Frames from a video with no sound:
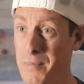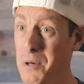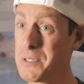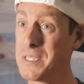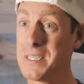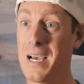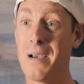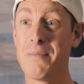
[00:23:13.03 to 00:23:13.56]

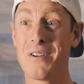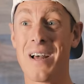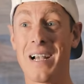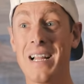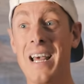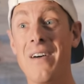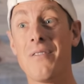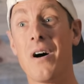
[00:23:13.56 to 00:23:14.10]
Most of the time, you're
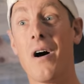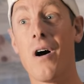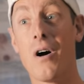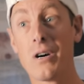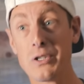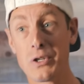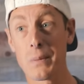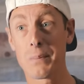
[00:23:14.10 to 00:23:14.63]
not gonna have a
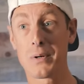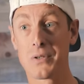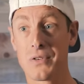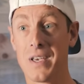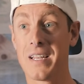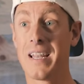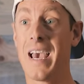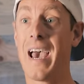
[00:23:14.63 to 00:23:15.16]

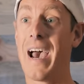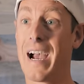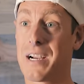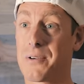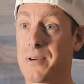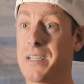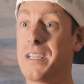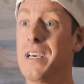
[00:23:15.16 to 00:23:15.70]
100%
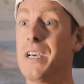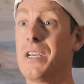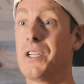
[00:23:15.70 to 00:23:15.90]
accurate